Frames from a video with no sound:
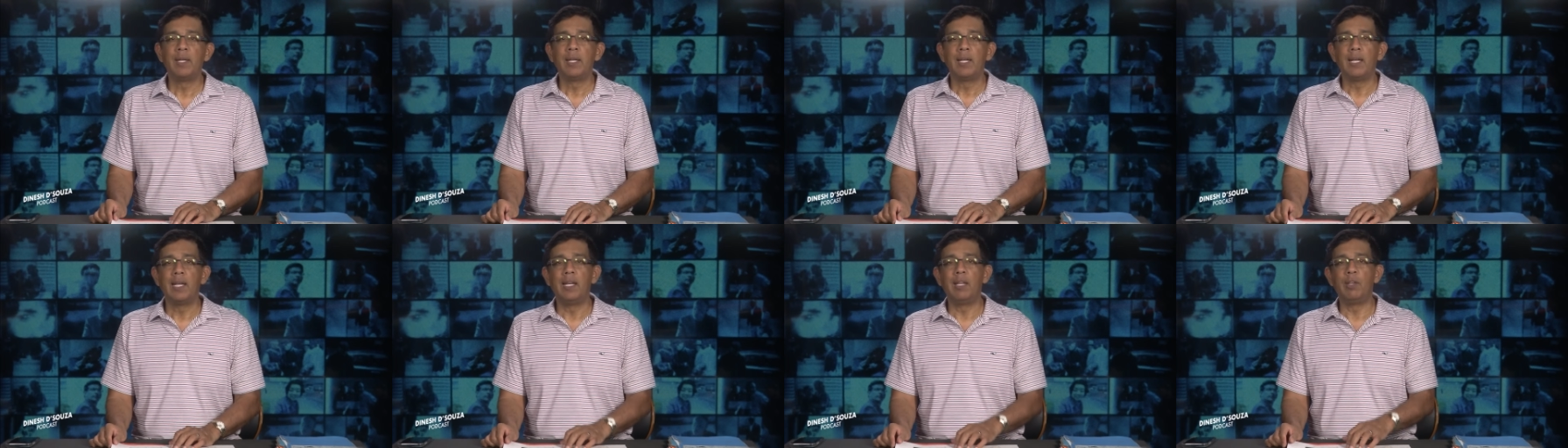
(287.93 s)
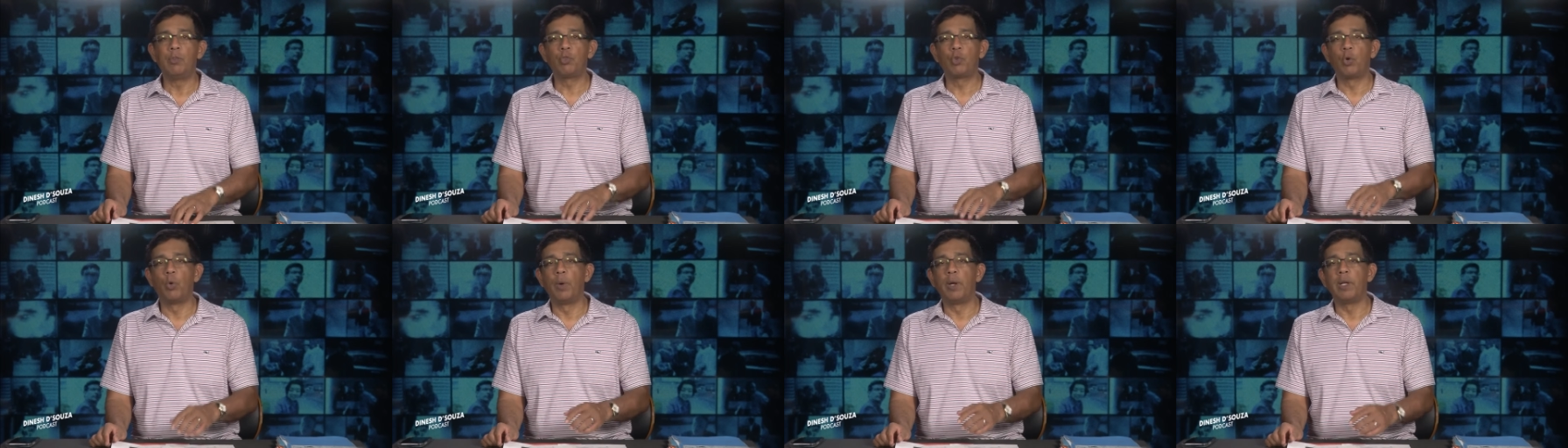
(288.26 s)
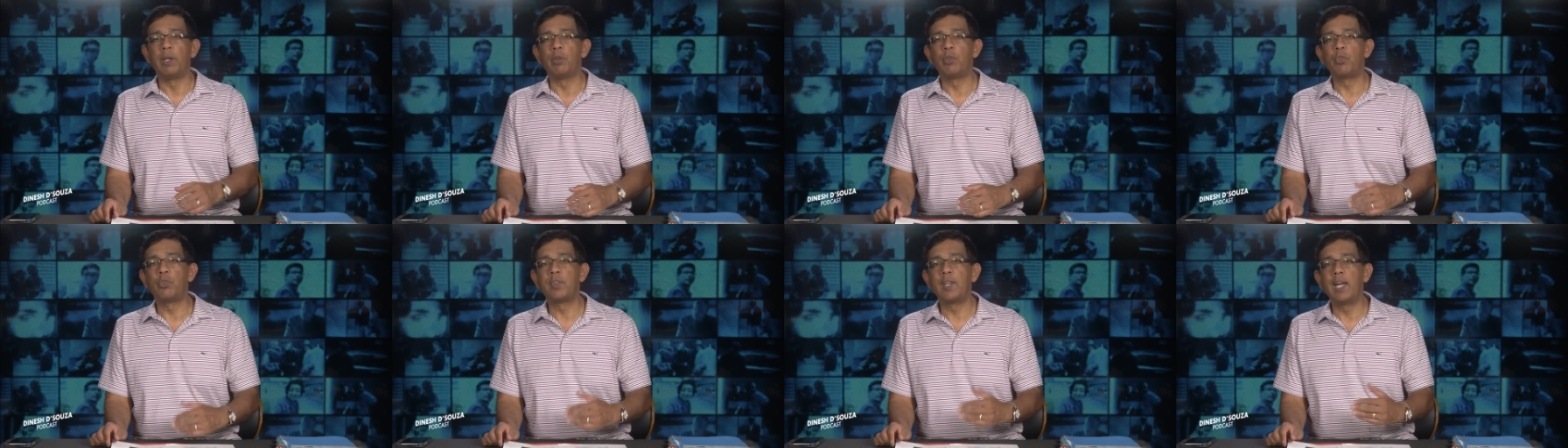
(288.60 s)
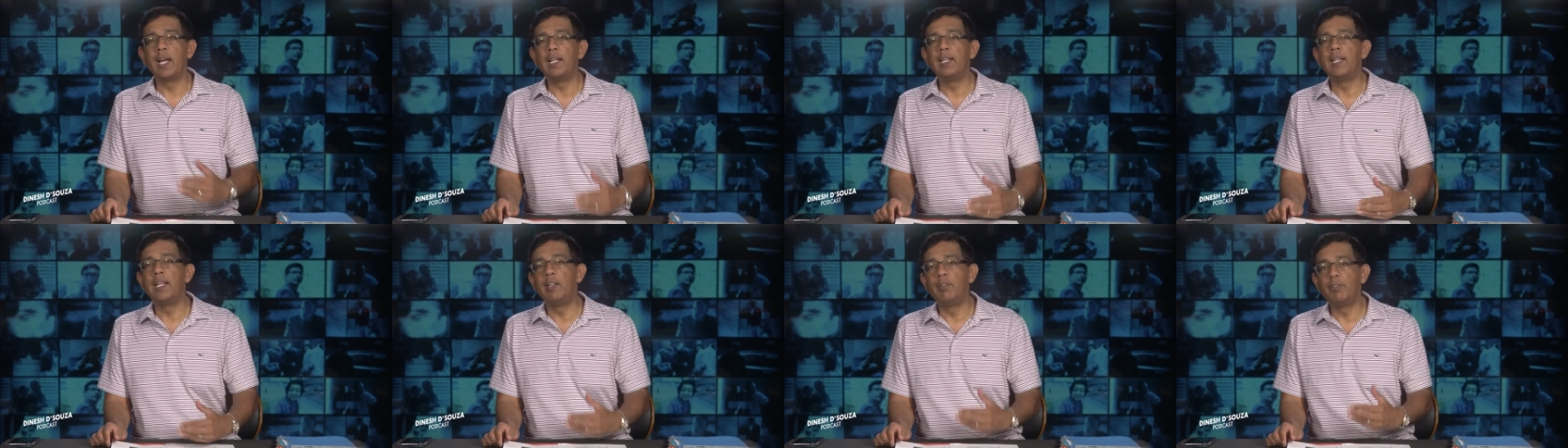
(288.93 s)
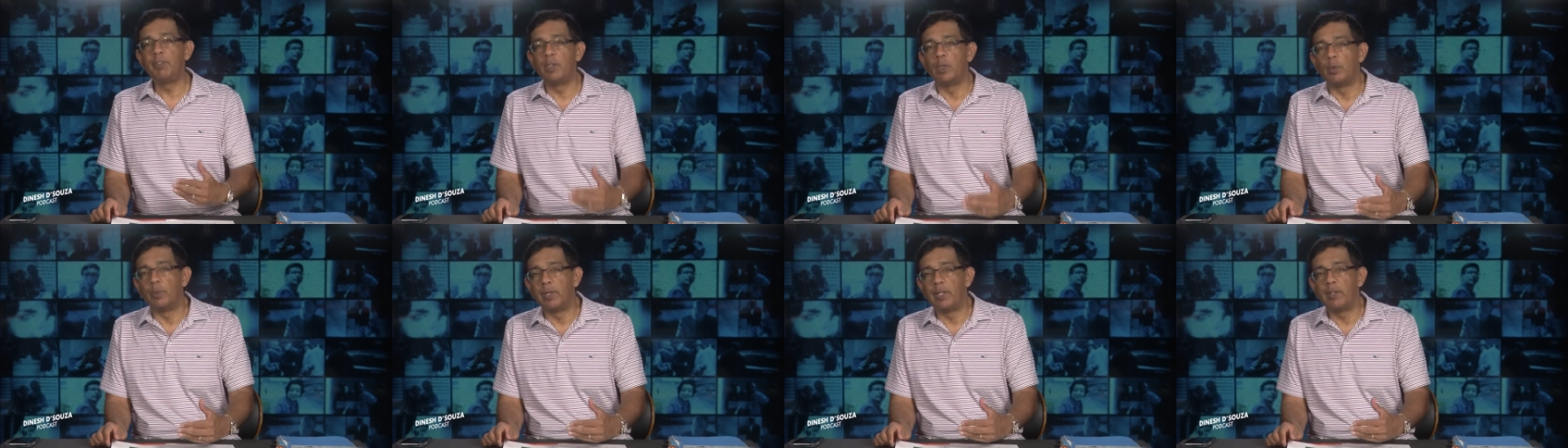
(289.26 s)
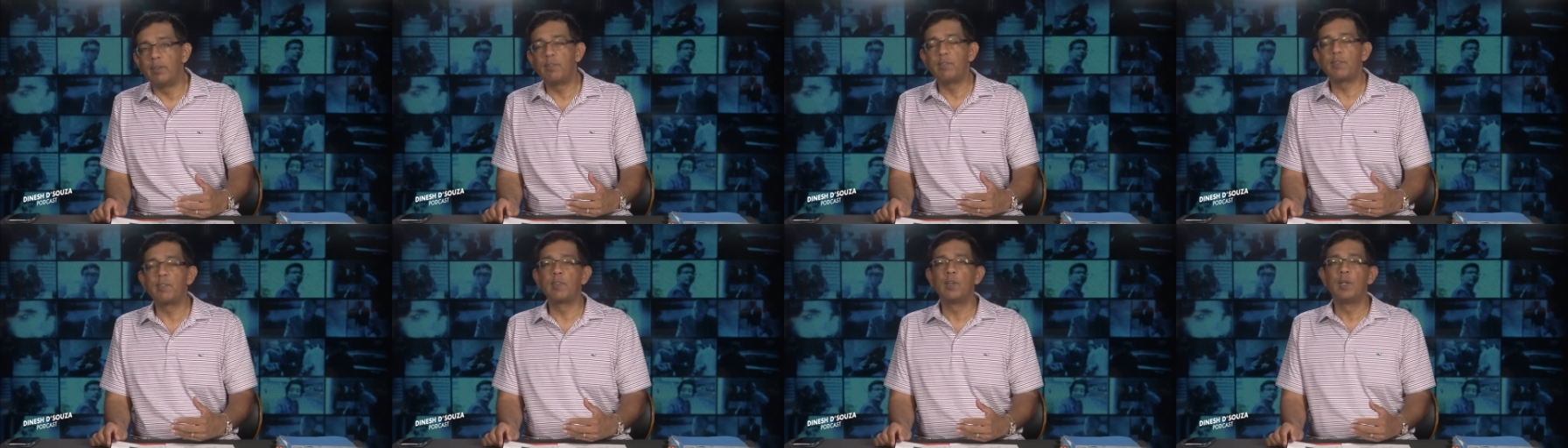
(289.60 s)
is going to sell
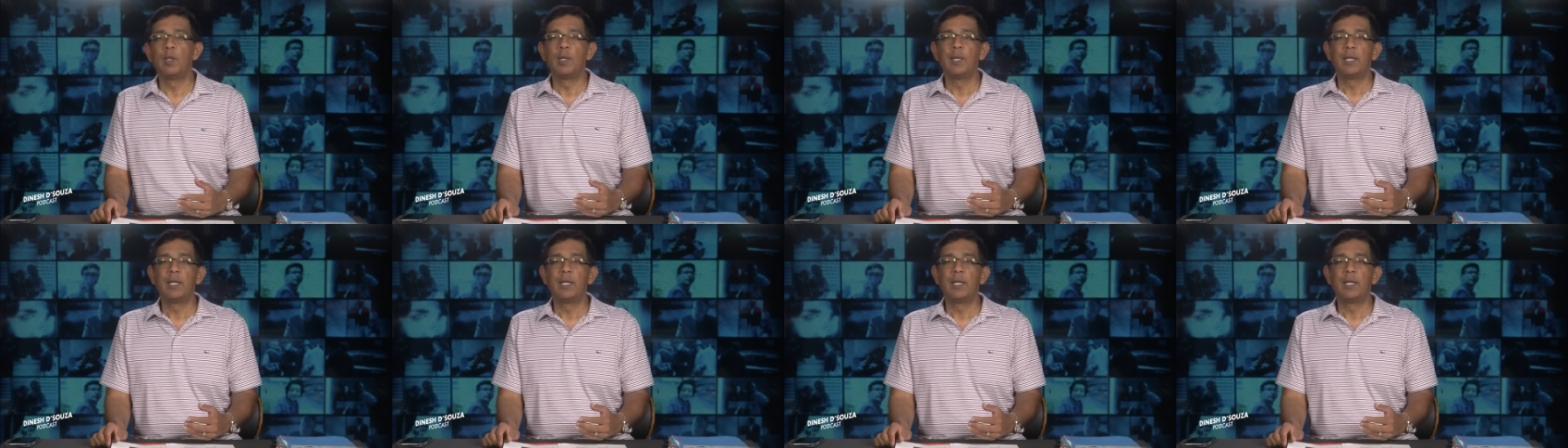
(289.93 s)
influence